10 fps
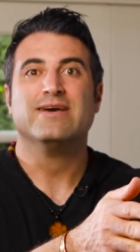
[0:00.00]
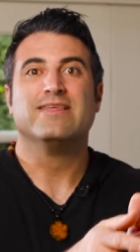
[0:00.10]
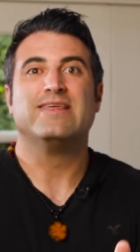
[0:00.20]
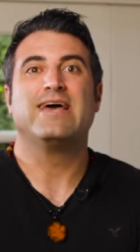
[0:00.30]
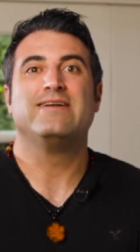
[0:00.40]

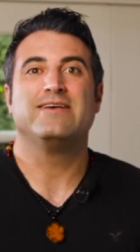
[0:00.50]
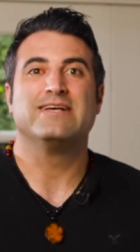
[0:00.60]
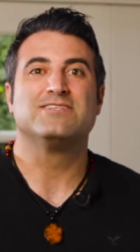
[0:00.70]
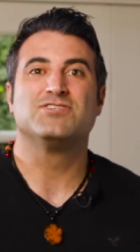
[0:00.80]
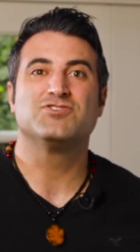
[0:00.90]
then
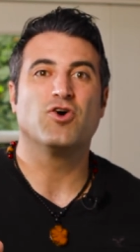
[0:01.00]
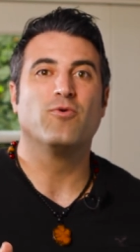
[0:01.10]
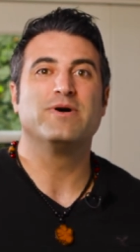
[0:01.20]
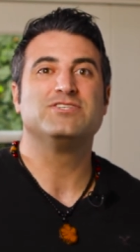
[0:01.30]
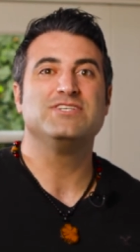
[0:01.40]
it's so
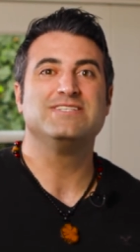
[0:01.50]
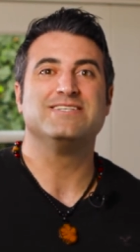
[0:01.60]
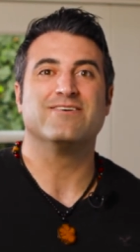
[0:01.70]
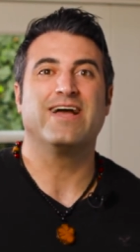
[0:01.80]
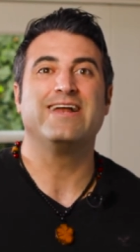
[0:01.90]
much
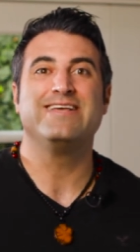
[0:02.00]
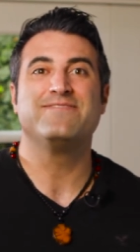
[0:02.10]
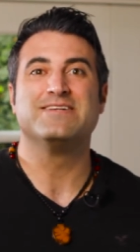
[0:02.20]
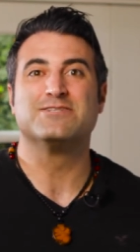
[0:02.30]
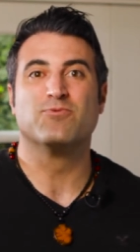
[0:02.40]
easier and
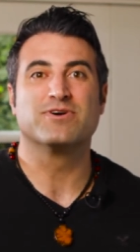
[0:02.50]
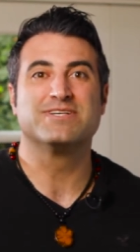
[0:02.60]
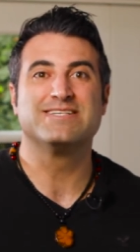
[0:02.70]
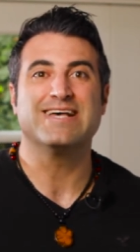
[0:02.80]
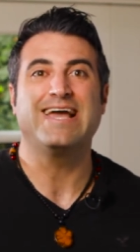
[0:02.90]
even it's more
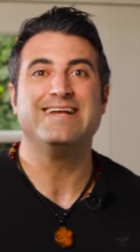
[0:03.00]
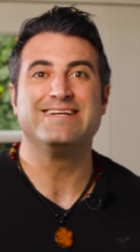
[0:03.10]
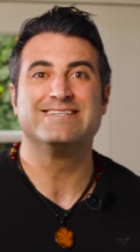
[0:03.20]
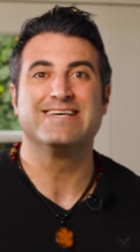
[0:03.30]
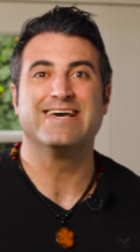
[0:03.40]

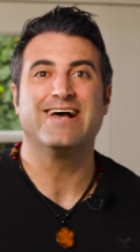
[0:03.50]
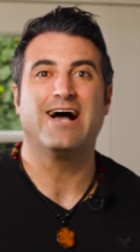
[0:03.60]
exciting to get